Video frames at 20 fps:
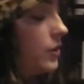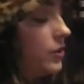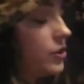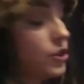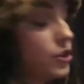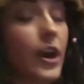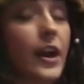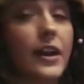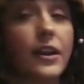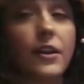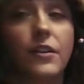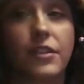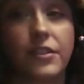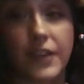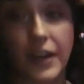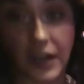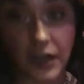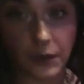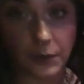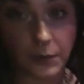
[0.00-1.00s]
with
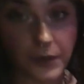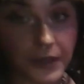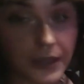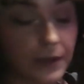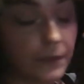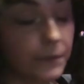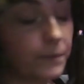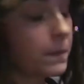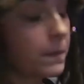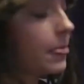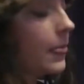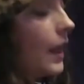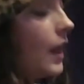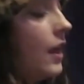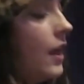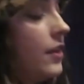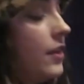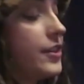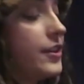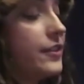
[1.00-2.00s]
cryotherapy,
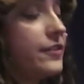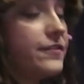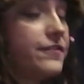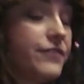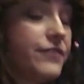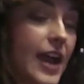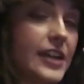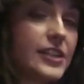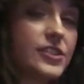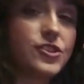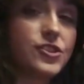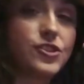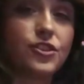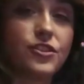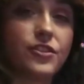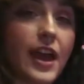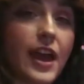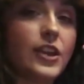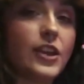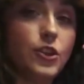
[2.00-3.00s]
the faster
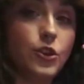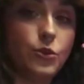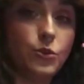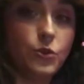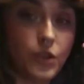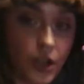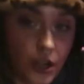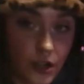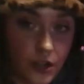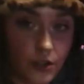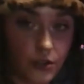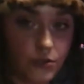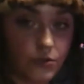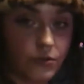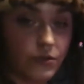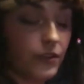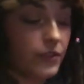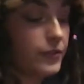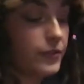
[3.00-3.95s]
that you go,